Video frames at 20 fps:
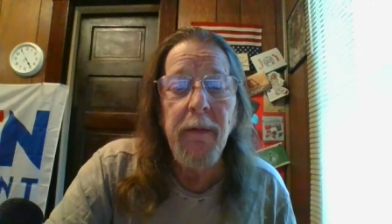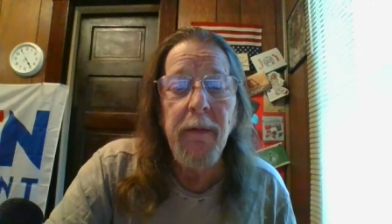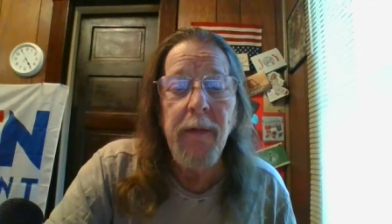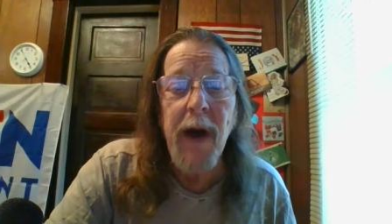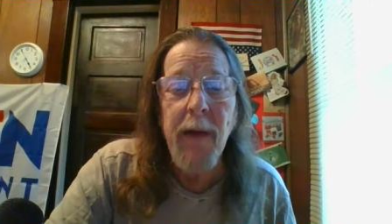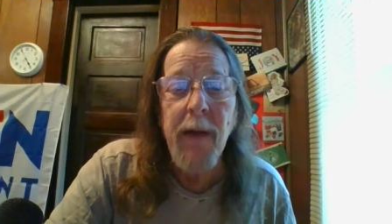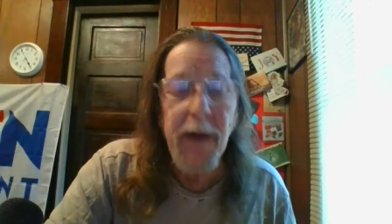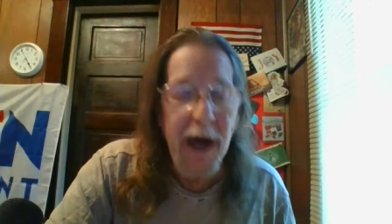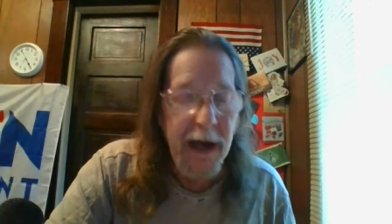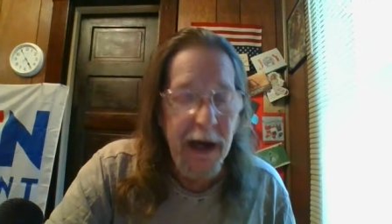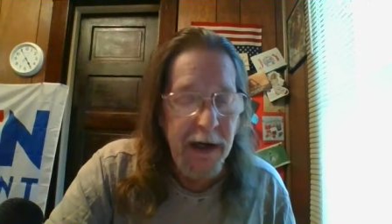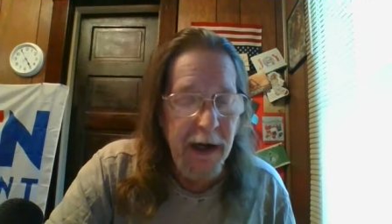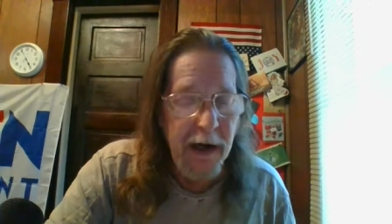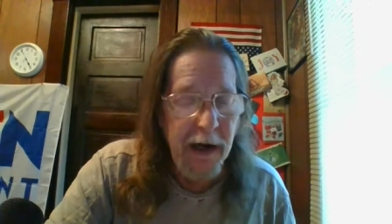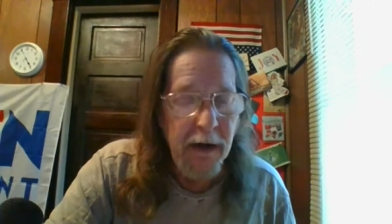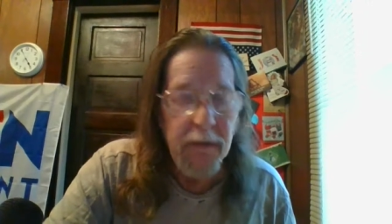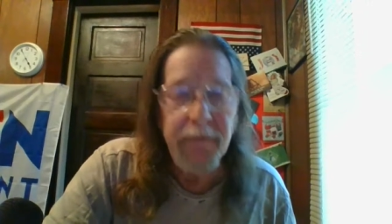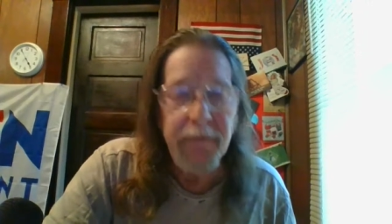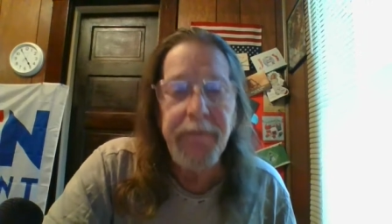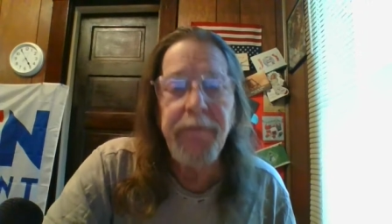Bye bye
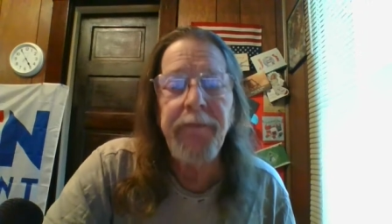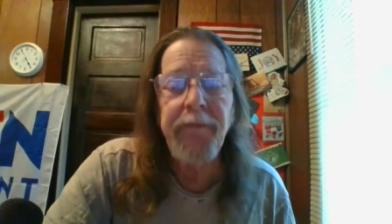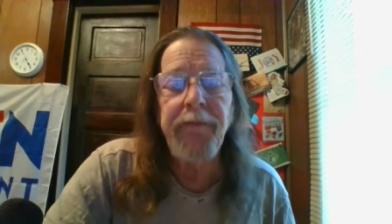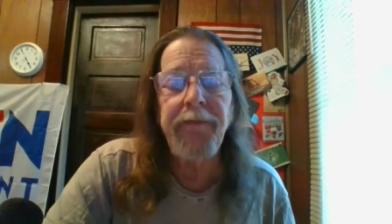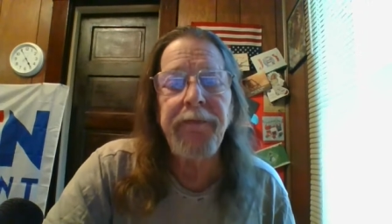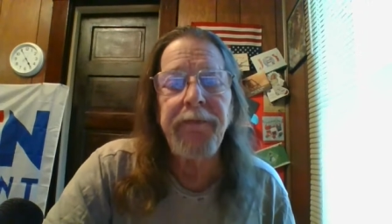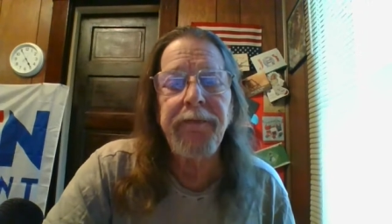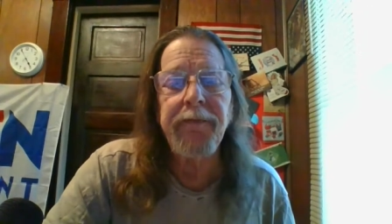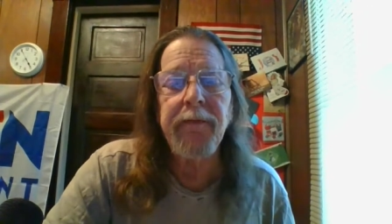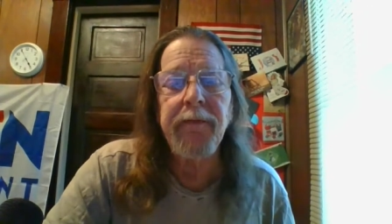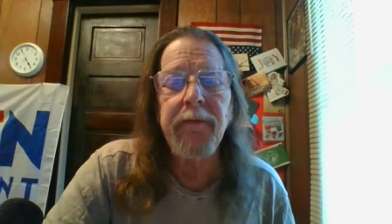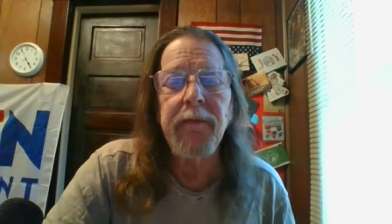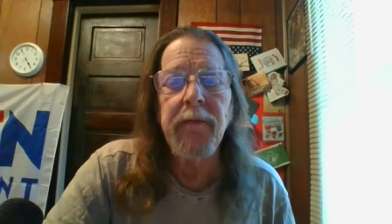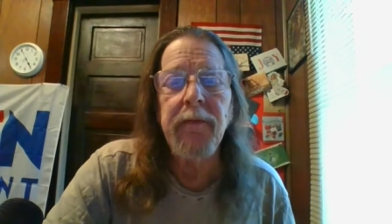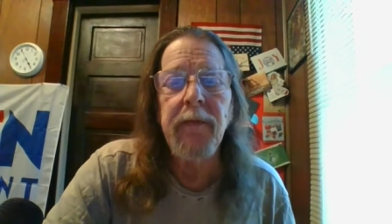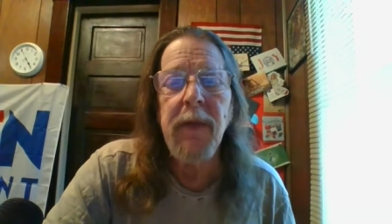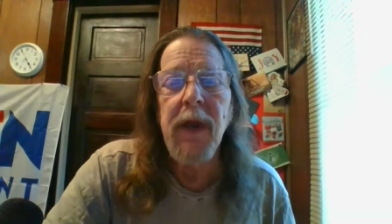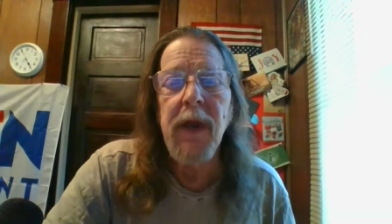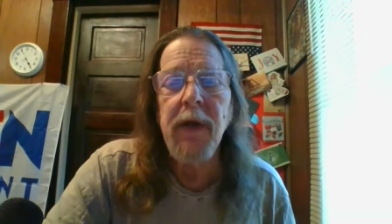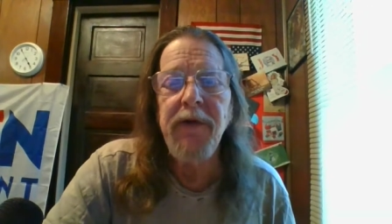now.
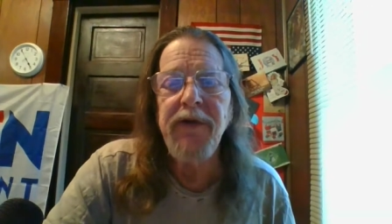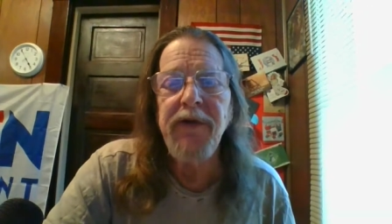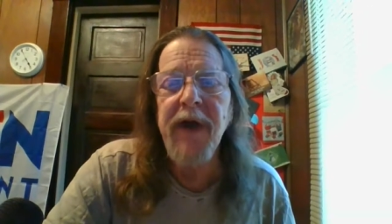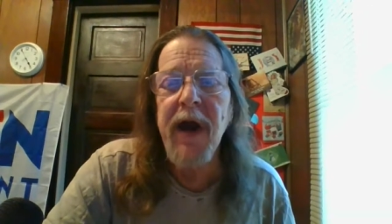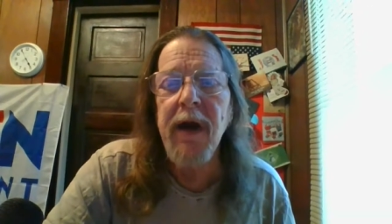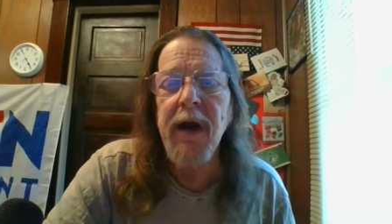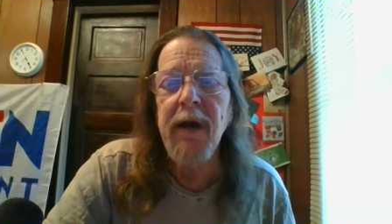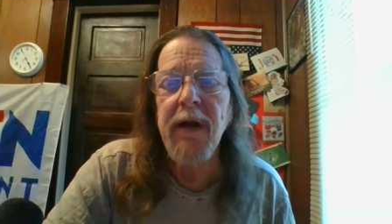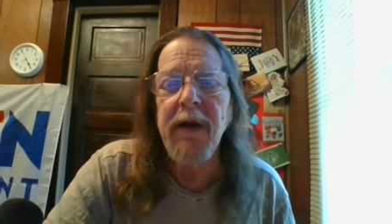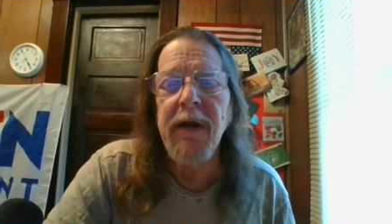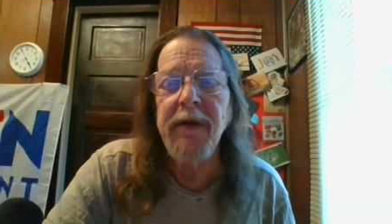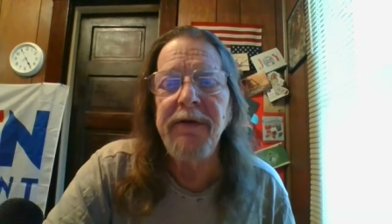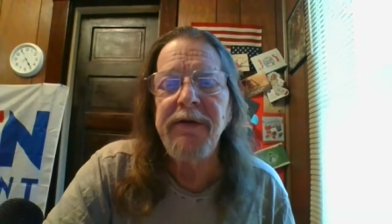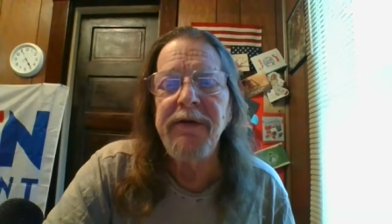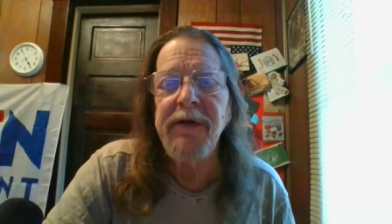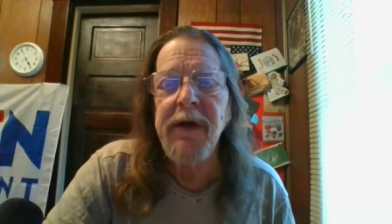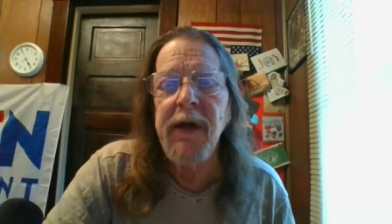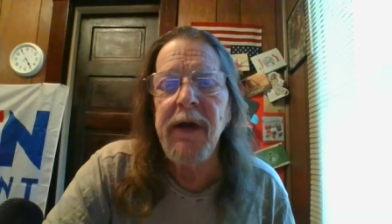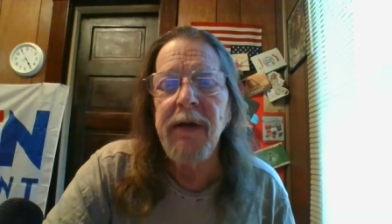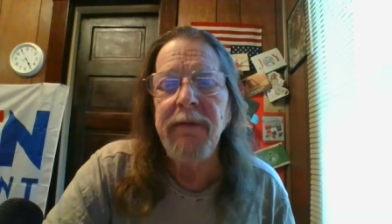Share this
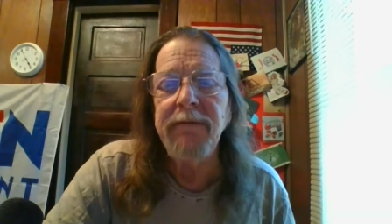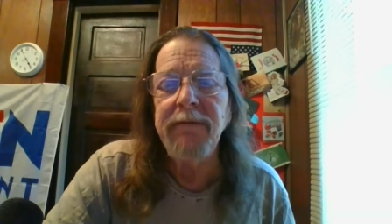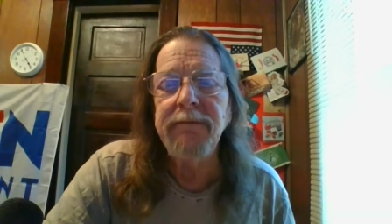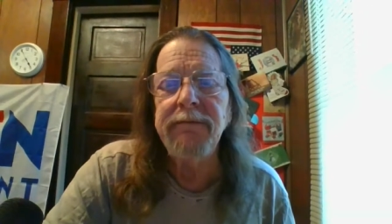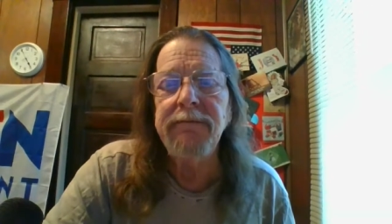shit.